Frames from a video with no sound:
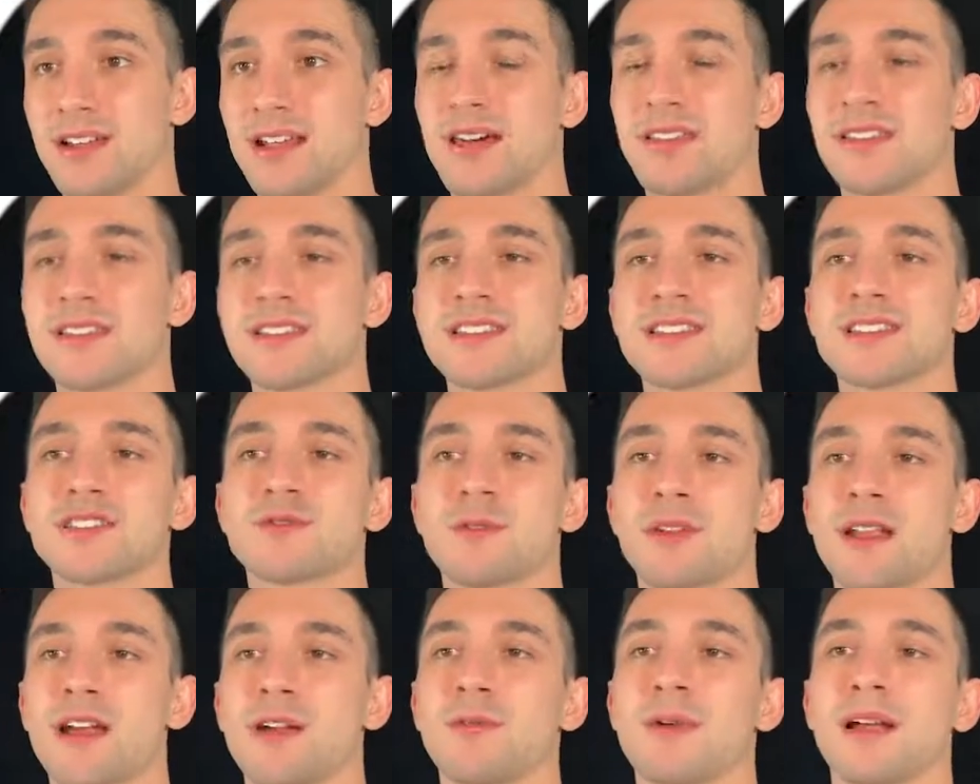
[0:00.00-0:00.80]
Now, this
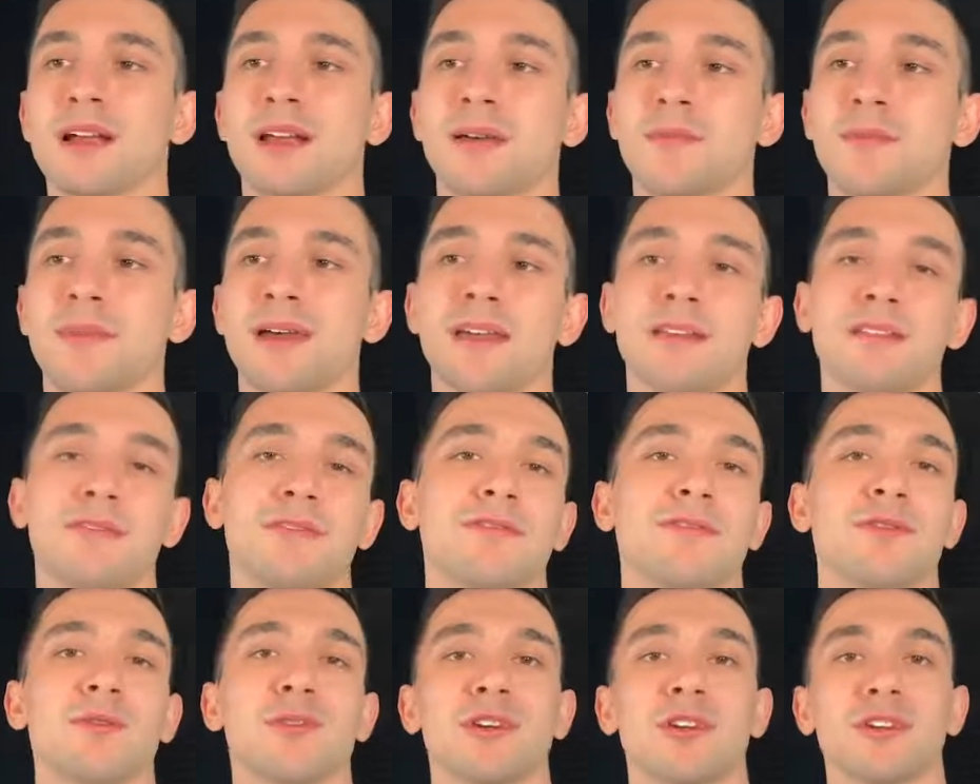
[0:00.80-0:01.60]
is what I recommend
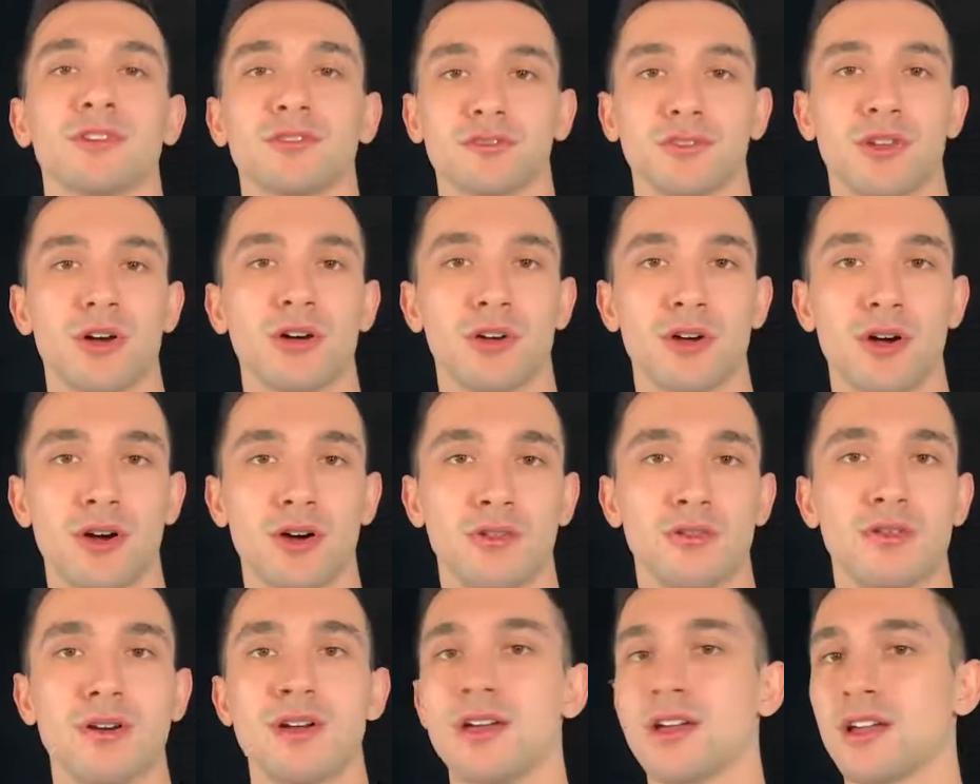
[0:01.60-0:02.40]
for your
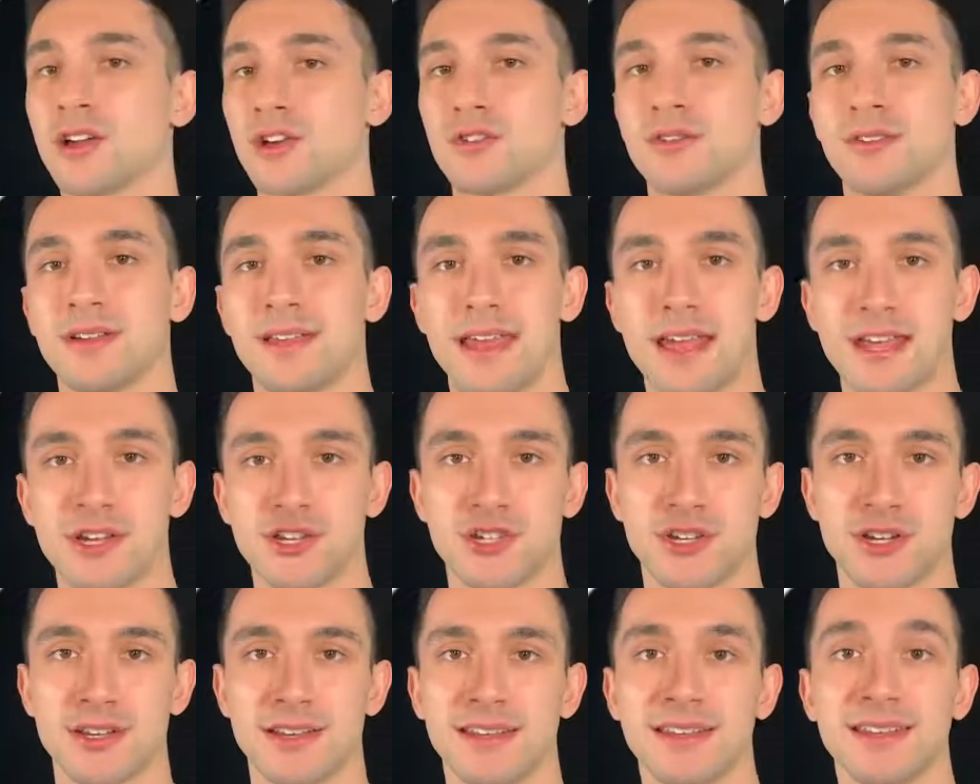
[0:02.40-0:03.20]
logo
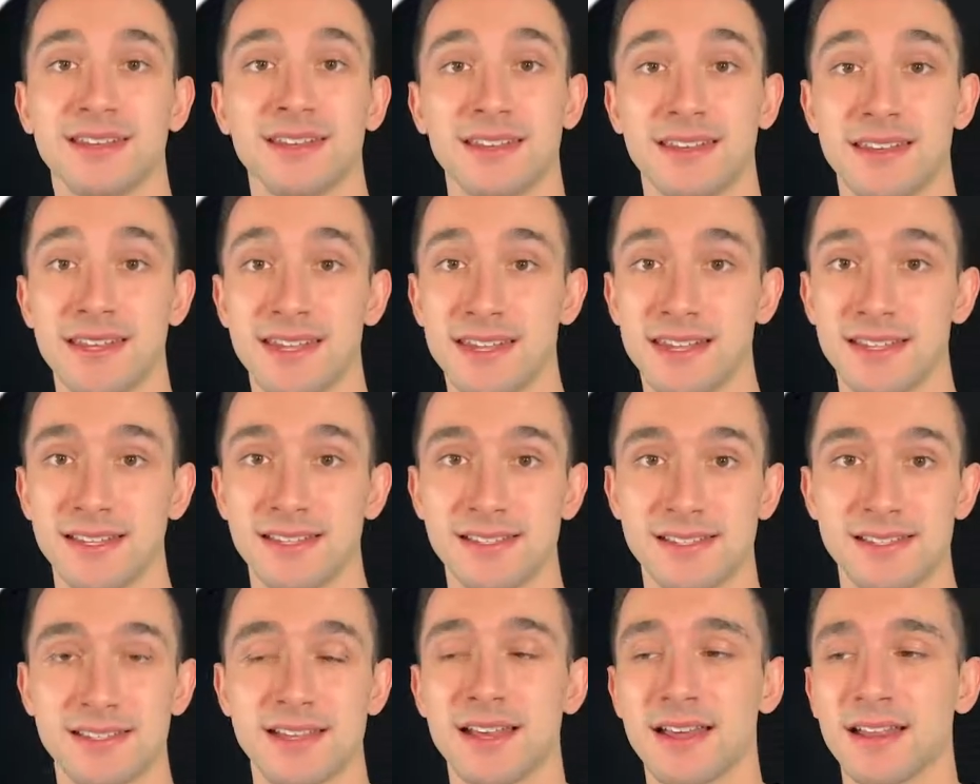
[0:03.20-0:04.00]
creation
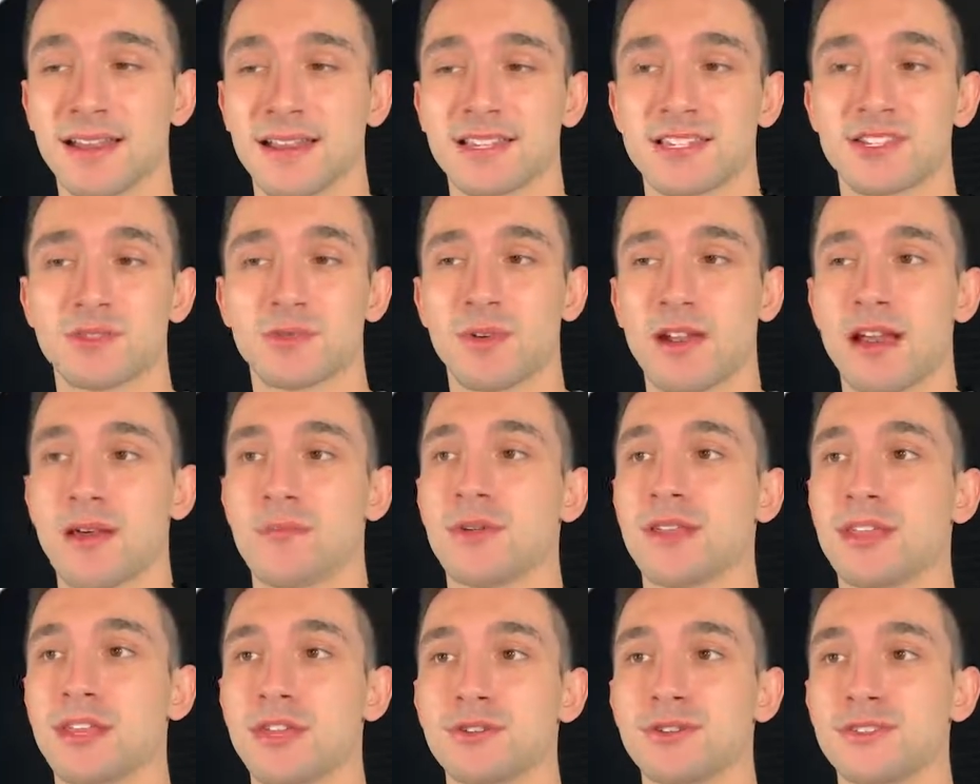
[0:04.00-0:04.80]
needs. This is what I've
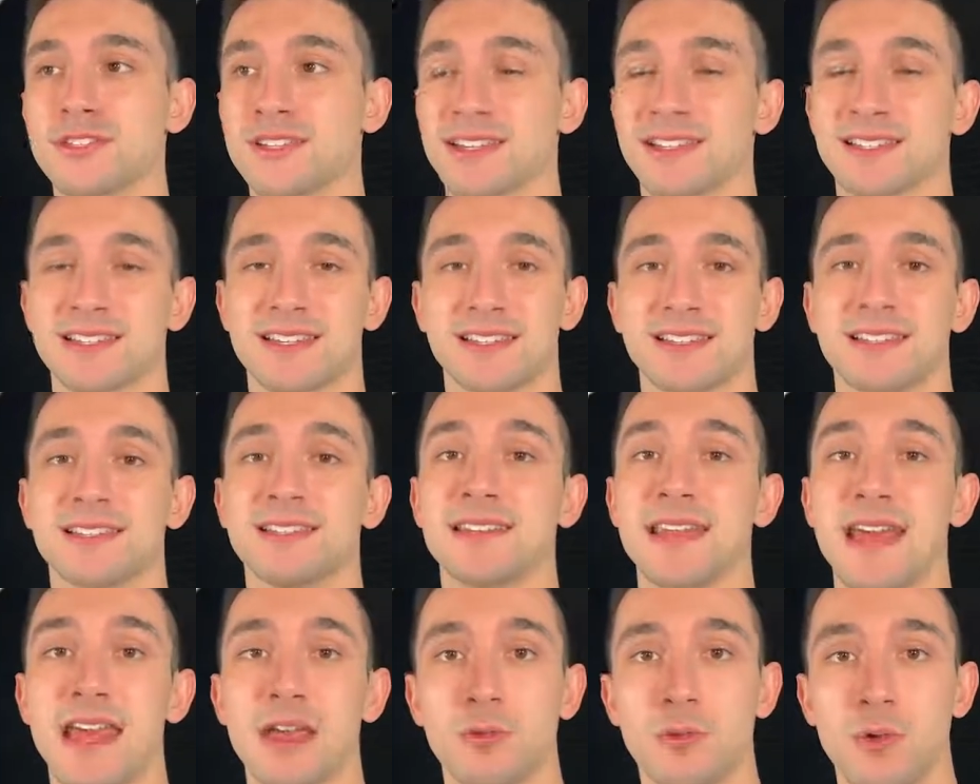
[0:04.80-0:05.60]
been using since
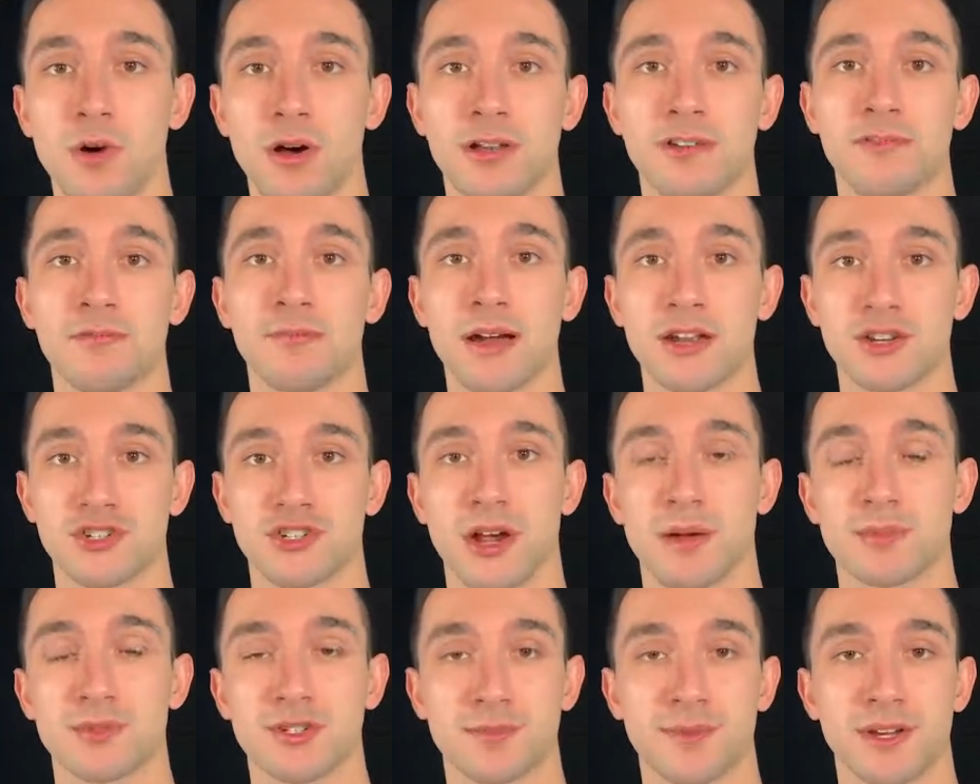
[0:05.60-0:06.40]
day one of my
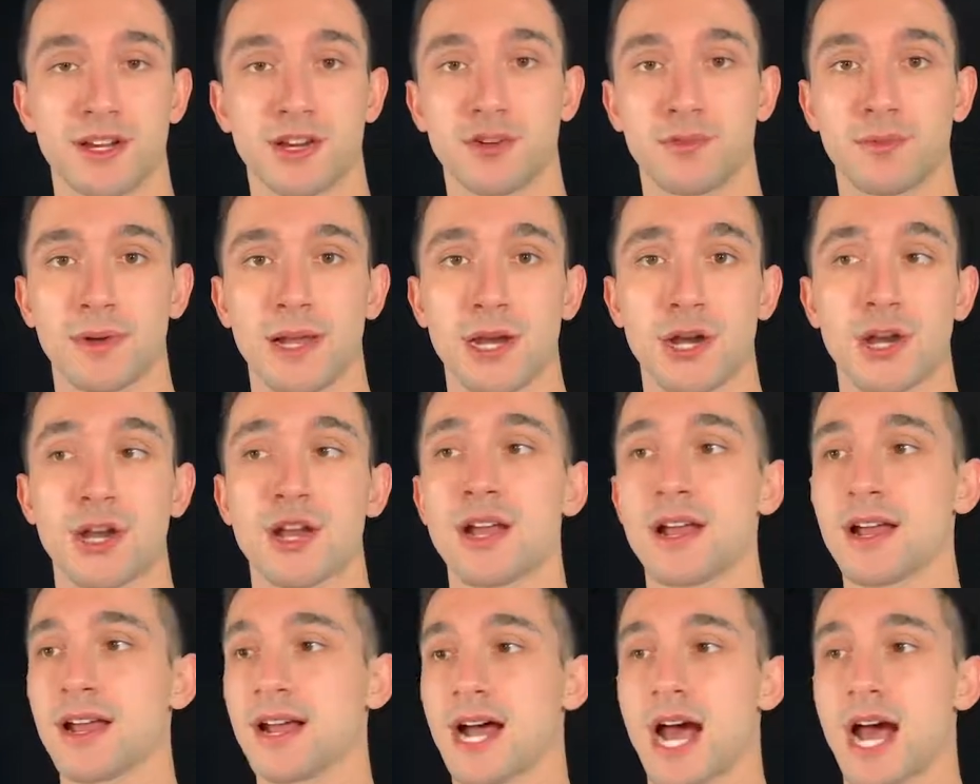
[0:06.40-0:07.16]
dropshipping career.